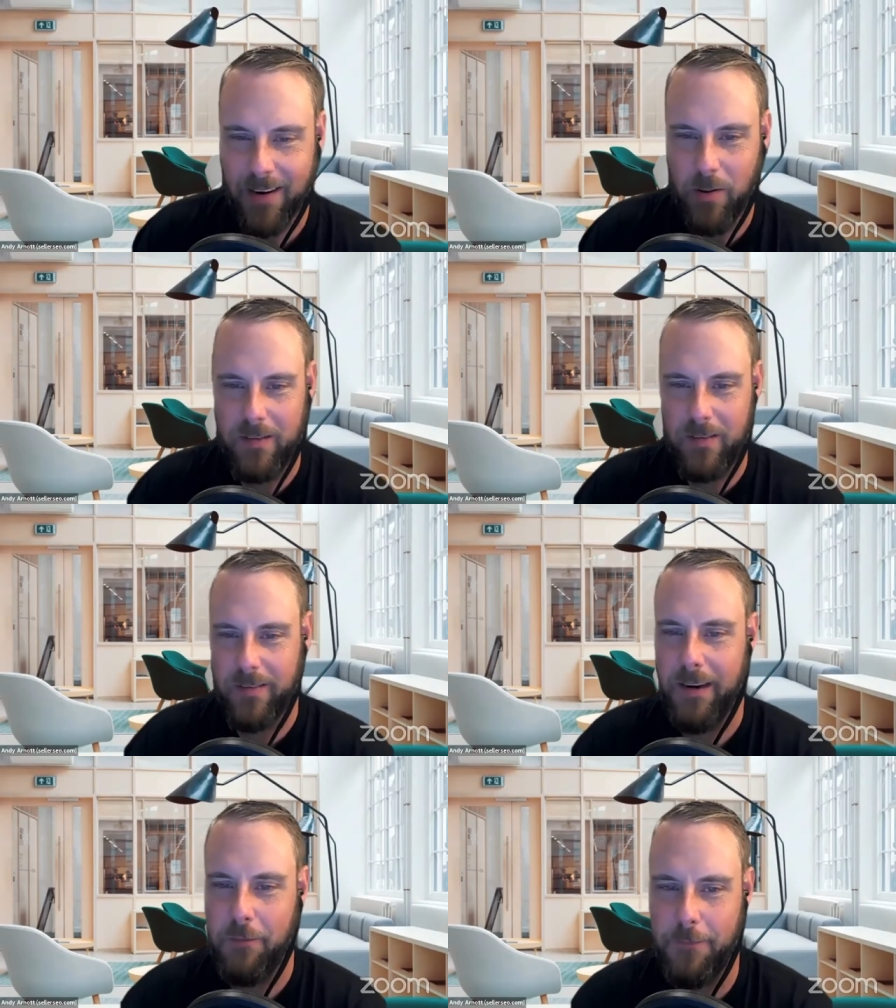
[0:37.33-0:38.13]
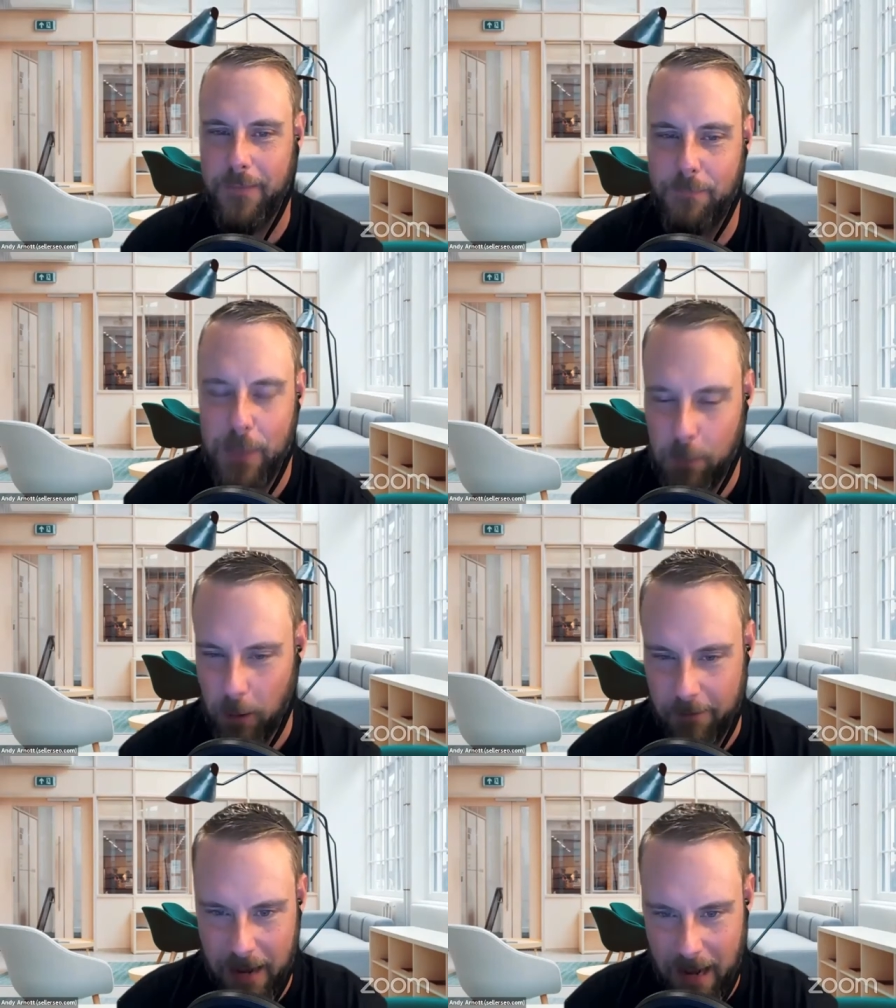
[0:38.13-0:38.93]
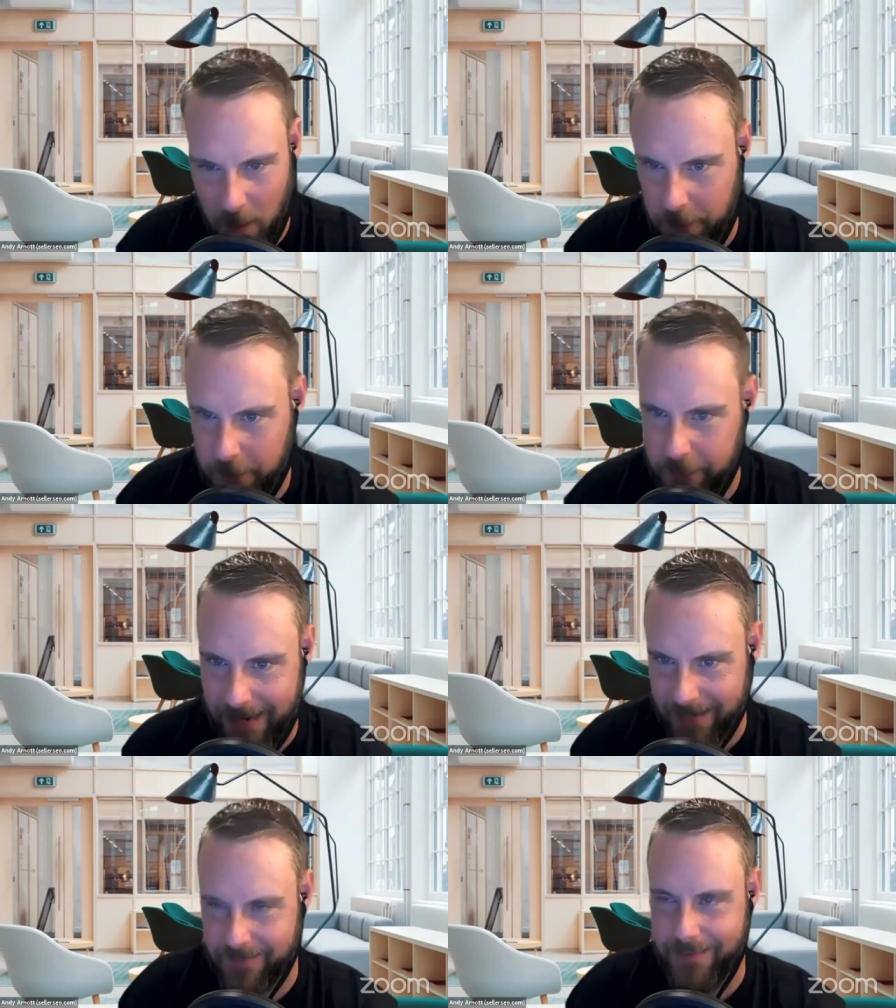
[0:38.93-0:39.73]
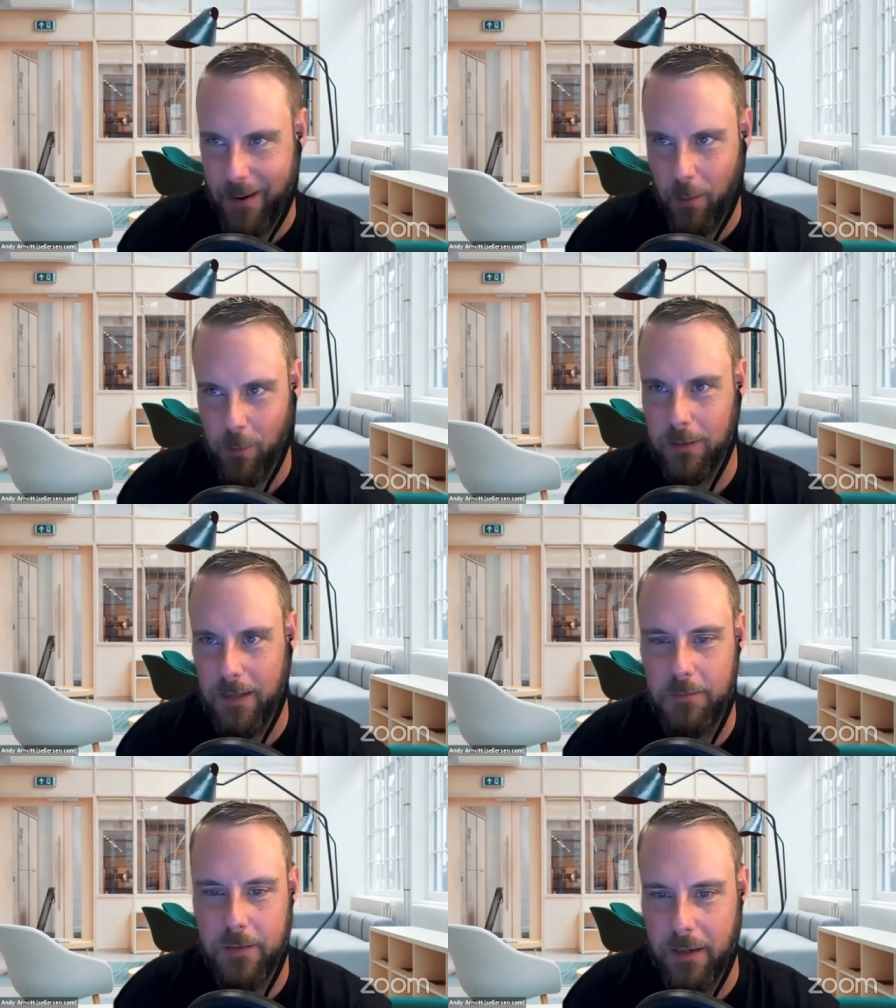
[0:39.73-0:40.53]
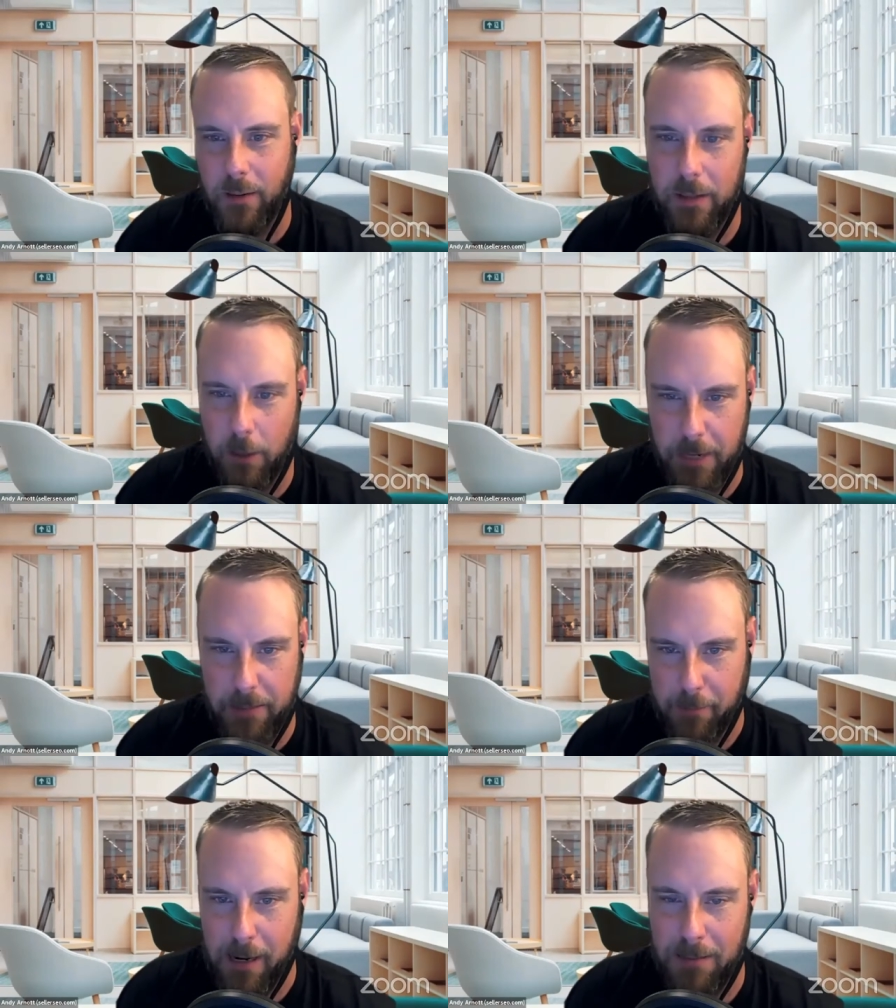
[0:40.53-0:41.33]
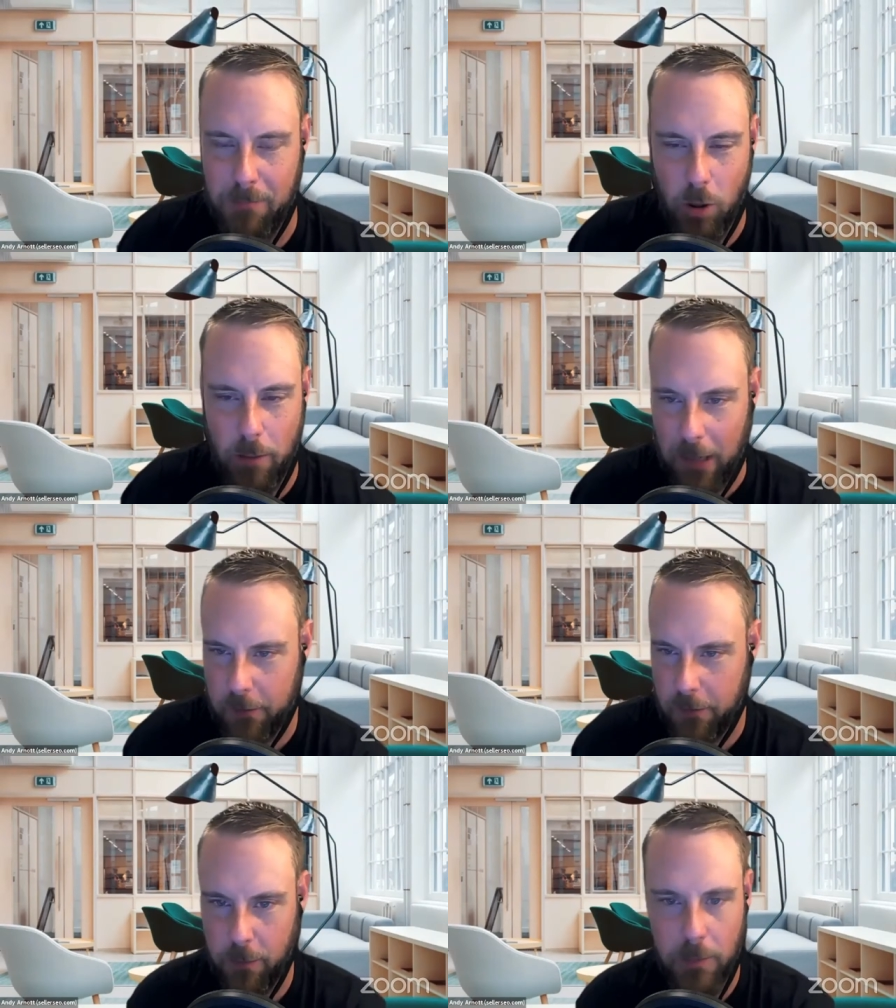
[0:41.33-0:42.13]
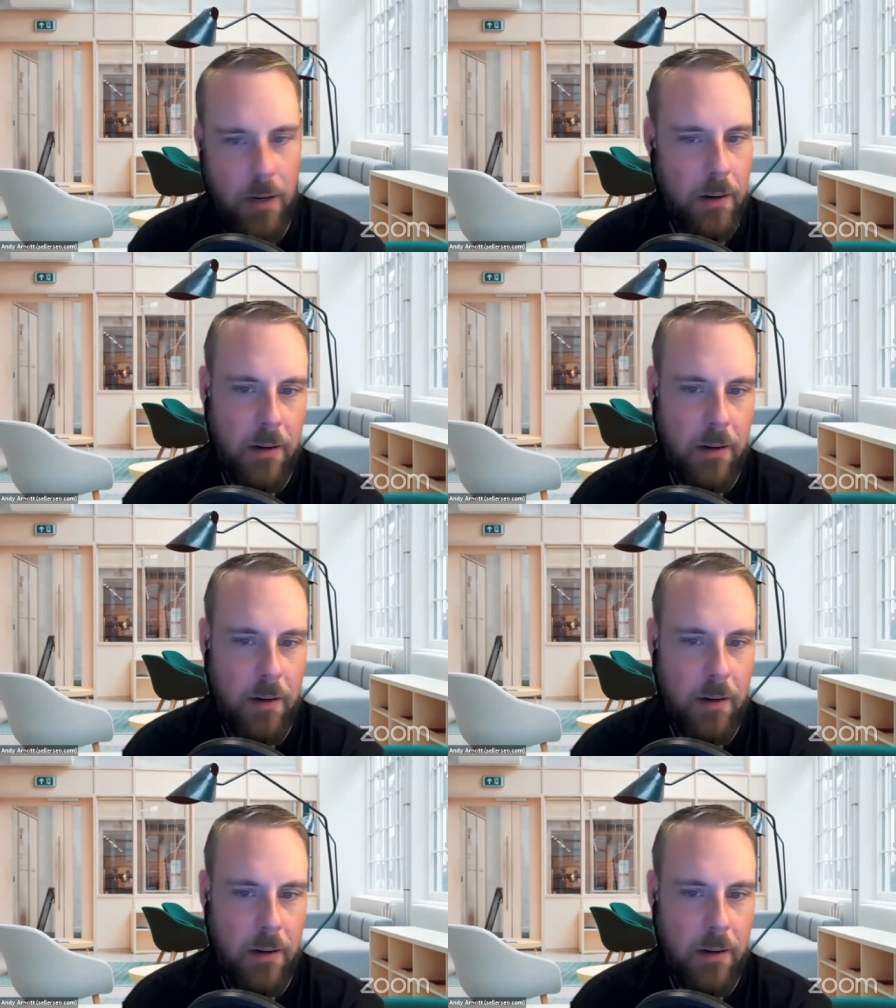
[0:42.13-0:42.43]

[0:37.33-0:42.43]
Chris, if people have not heard you yet, I would love to know a little bit of, uh, more about you.